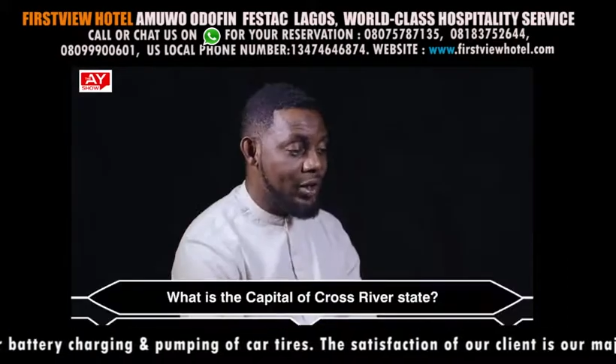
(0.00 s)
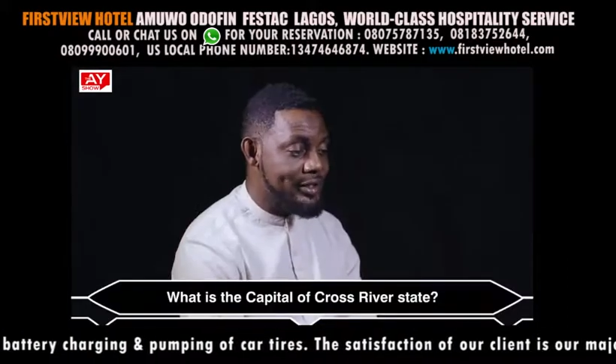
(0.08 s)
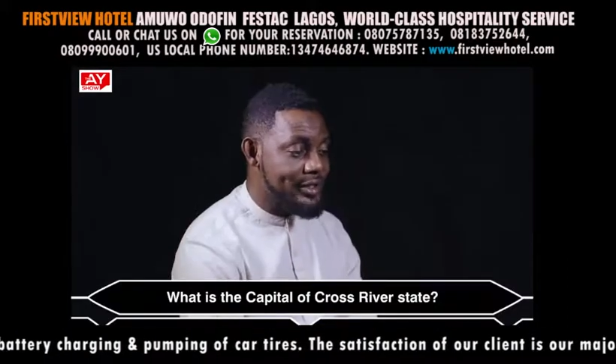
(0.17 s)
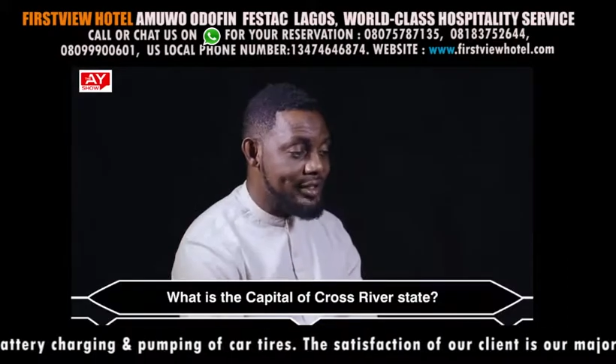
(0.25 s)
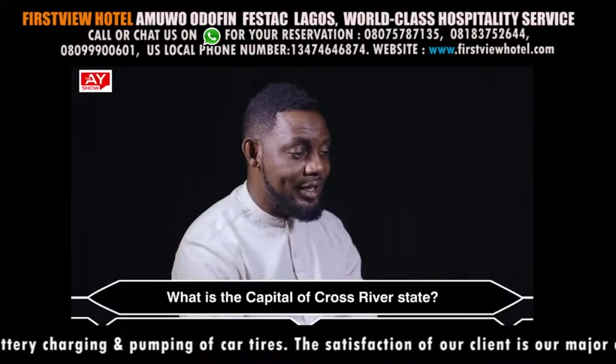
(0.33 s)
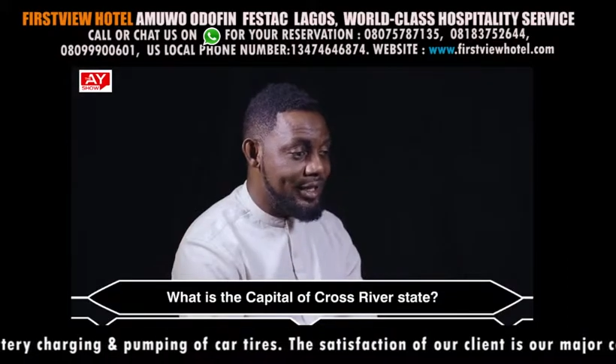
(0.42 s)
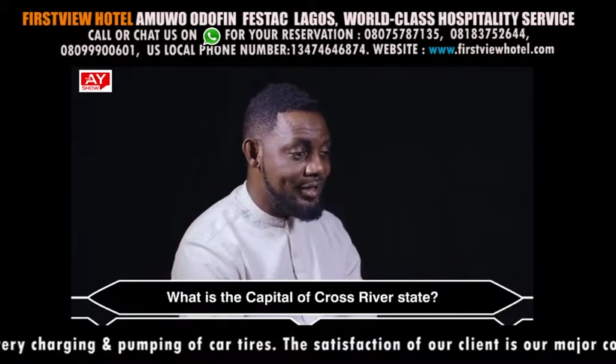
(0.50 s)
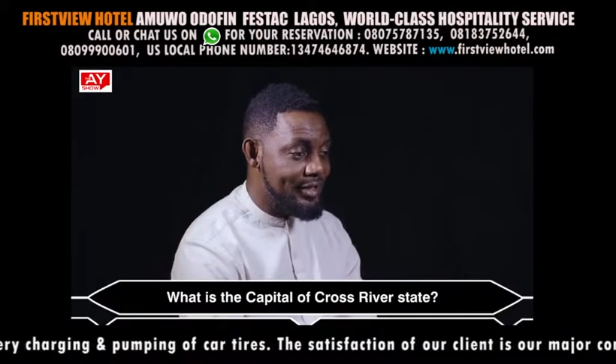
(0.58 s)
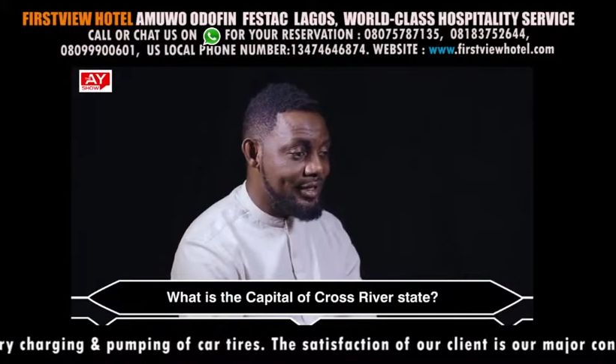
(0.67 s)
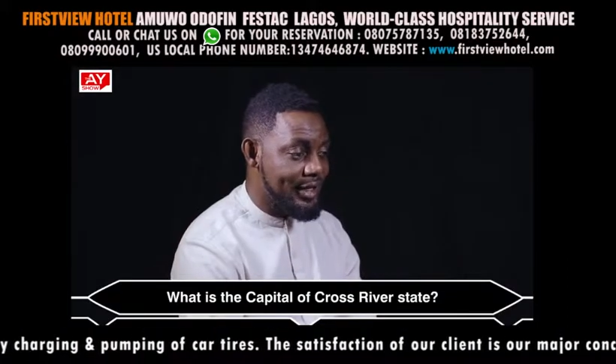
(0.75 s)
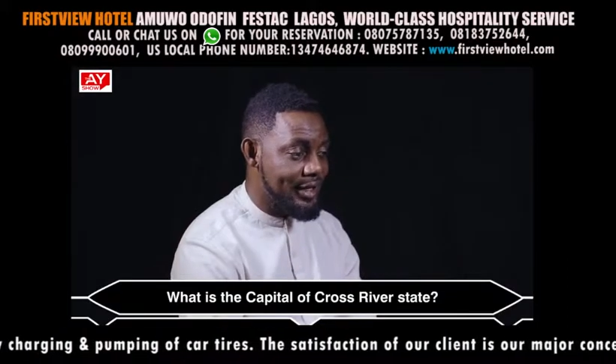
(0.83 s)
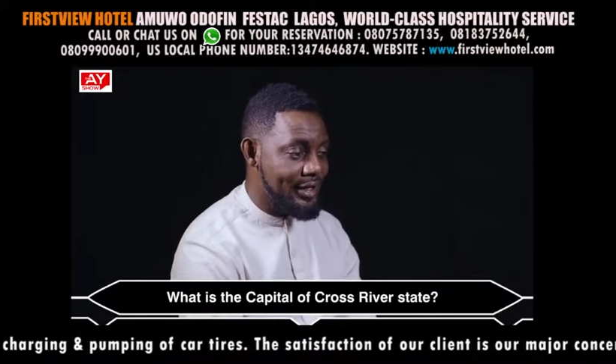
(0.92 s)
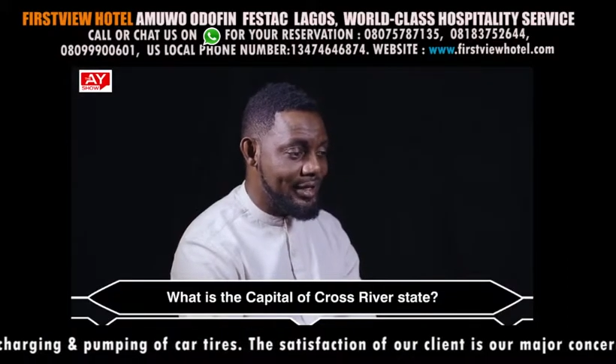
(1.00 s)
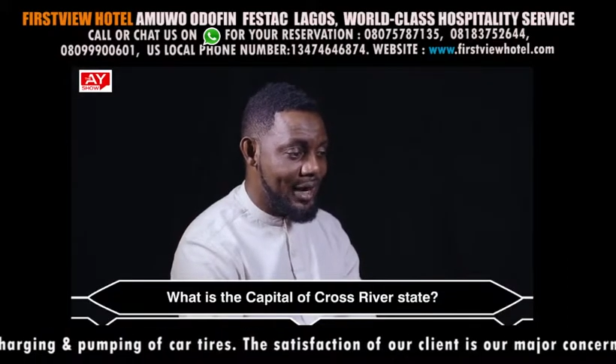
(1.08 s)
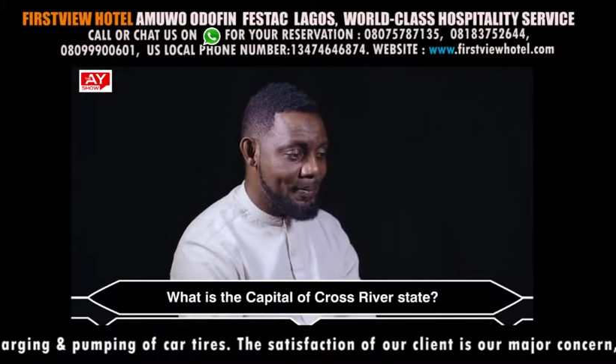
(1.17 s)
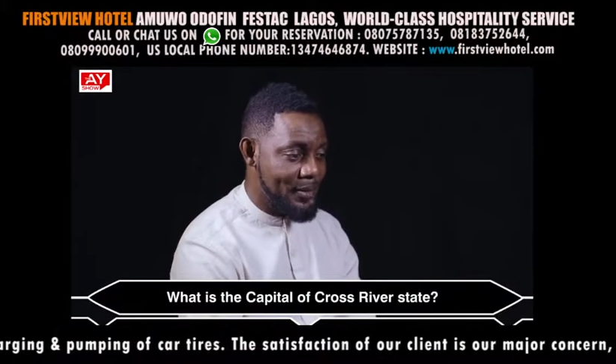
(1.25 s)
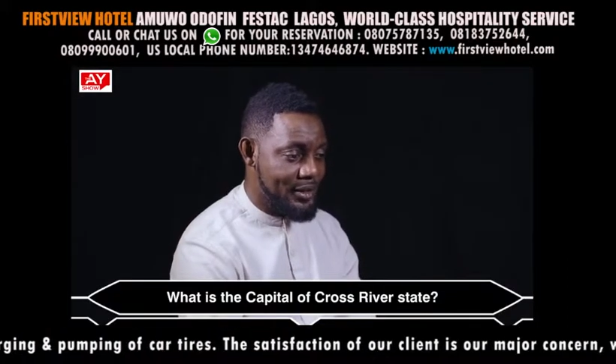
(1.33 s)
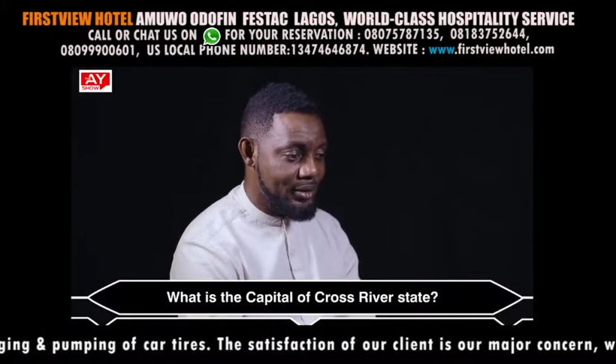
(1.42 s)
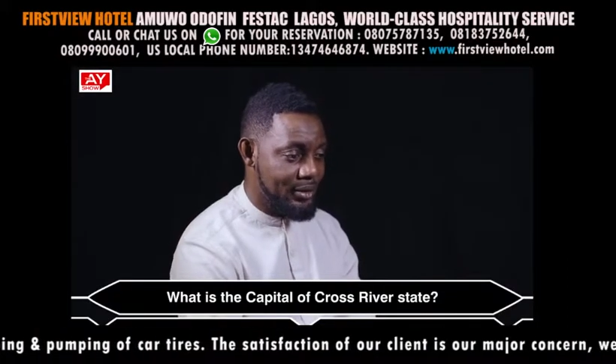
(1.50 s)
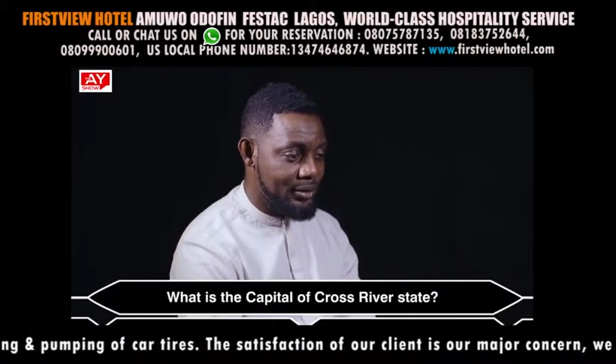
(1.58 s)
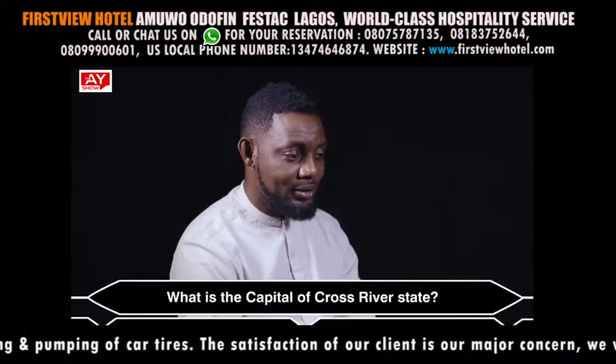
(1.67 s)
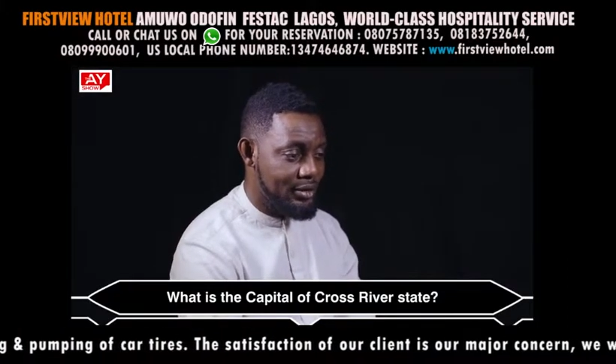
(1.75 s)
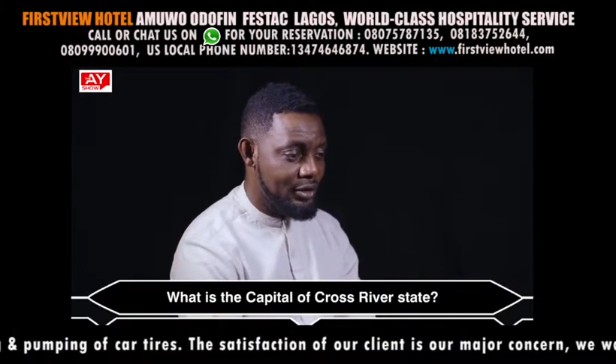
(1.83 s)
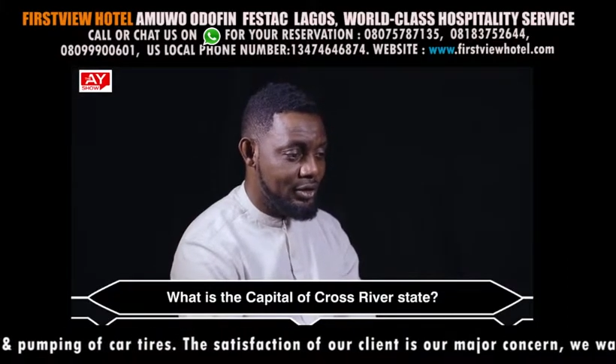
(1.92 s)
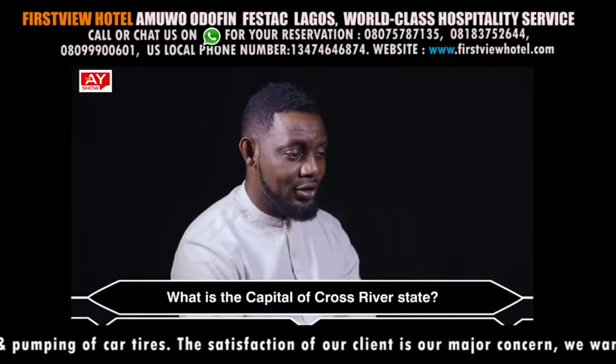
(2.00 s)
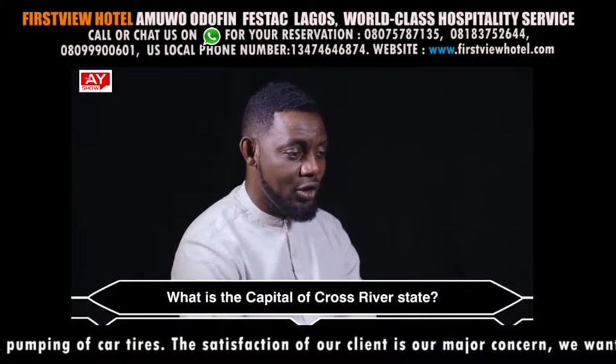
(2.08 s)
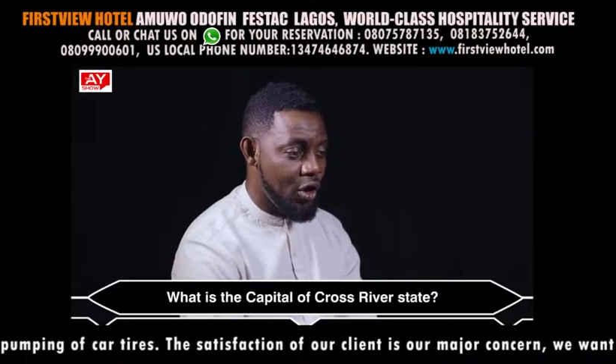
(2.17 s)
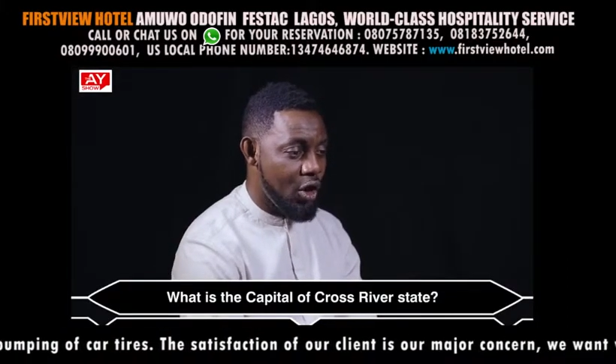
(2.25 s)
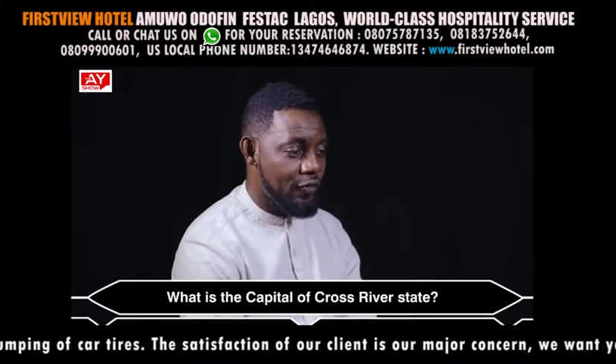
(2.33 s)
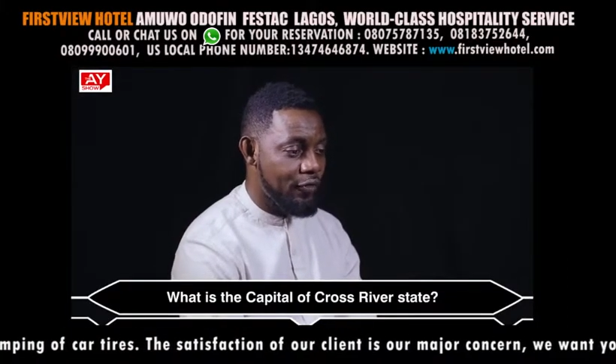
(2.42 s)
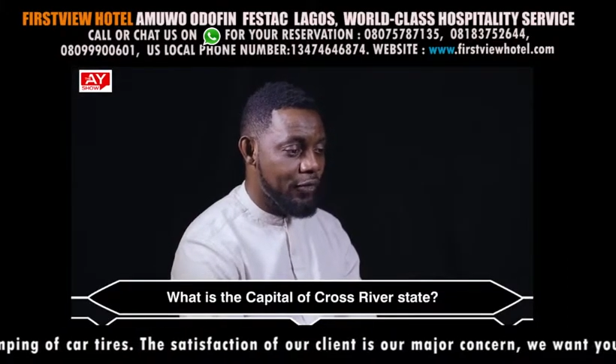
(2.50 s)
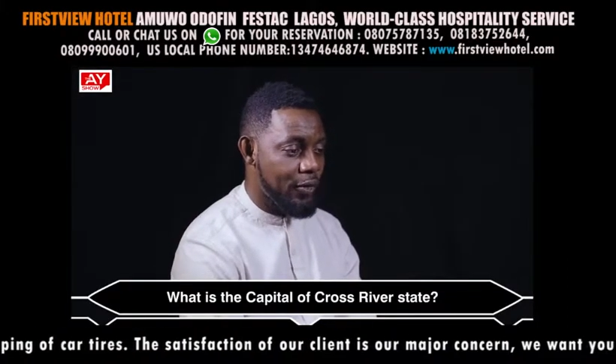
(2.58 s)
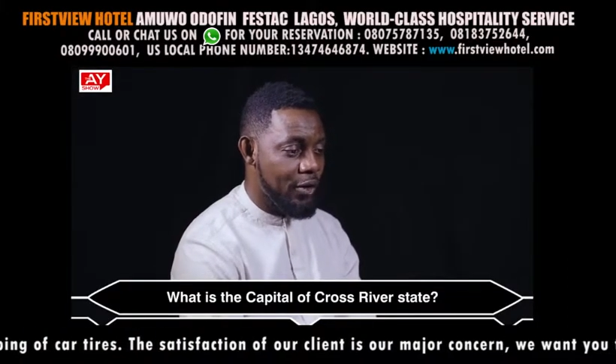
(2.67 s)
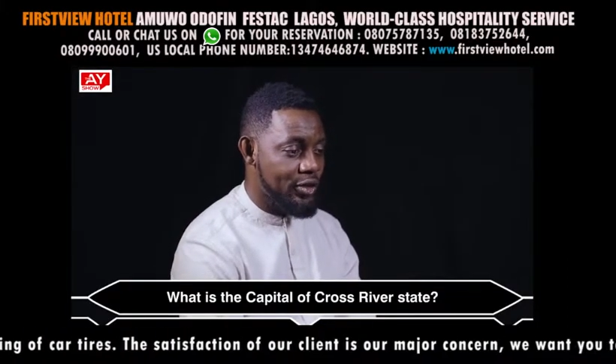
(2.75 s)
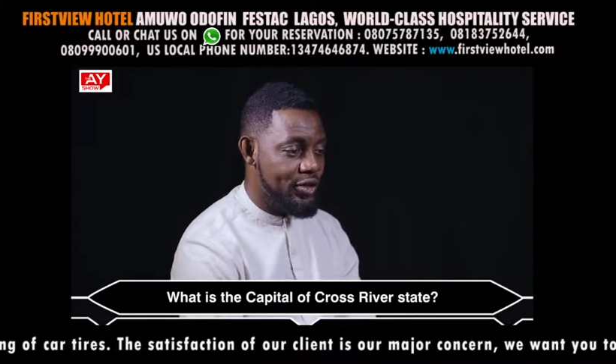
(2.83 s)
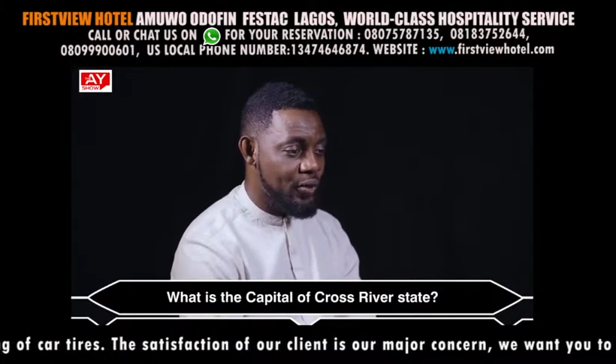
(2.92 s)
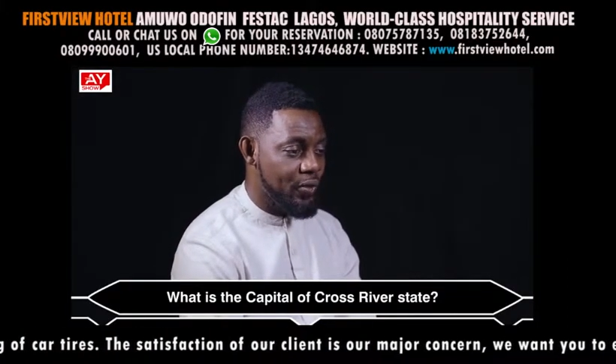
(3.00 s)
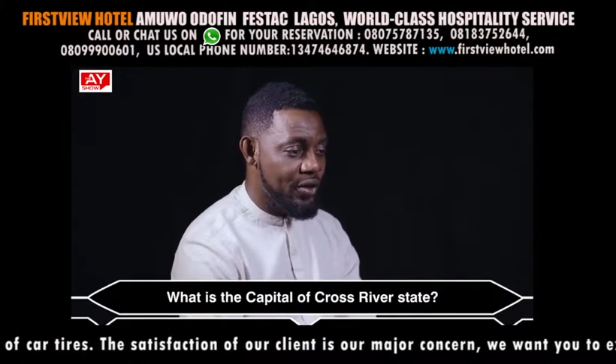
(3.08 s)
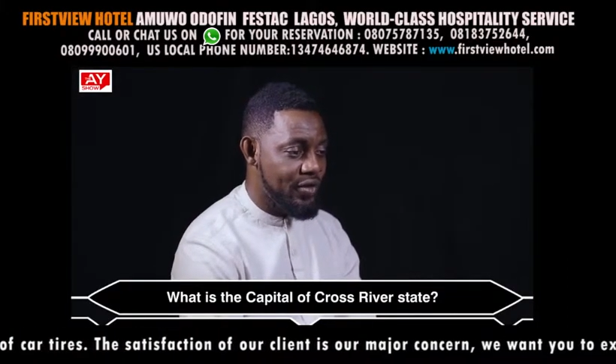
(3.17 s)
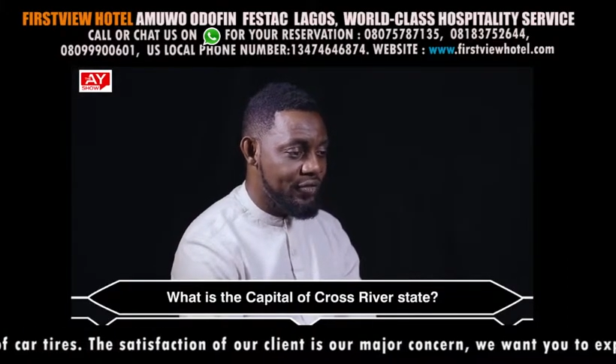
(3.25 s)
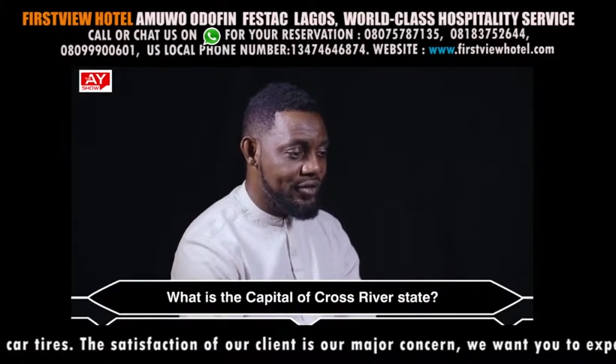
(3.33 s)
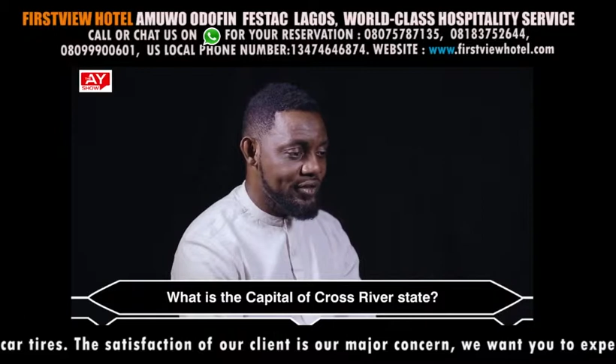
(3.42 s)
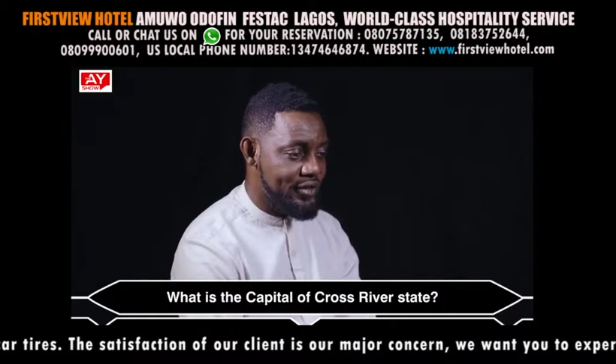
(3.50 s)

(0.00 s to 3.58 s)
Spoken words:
What is the capital of Cross River